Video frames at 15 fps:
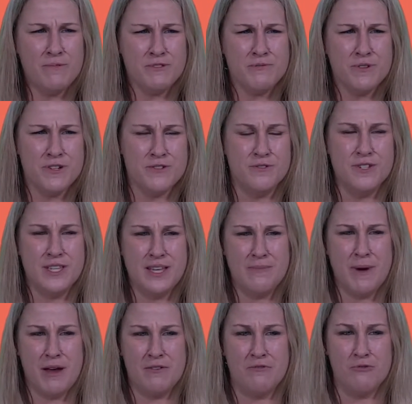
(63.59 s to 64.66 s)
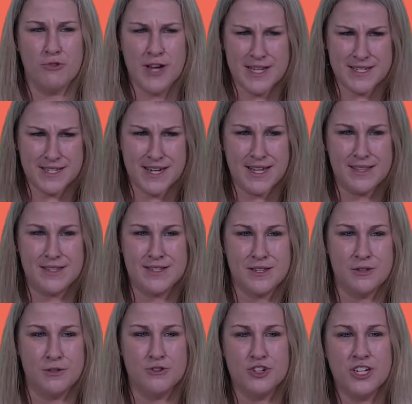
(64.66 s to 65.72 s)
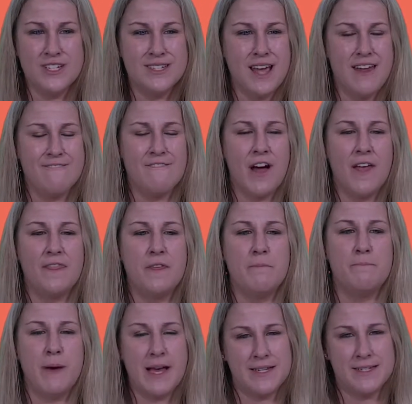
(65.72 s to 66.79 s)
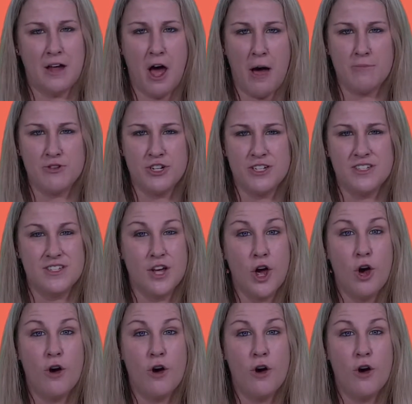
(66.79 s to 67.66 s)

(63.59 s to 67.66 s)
to reduce the amount of risk in the solutions and find the best options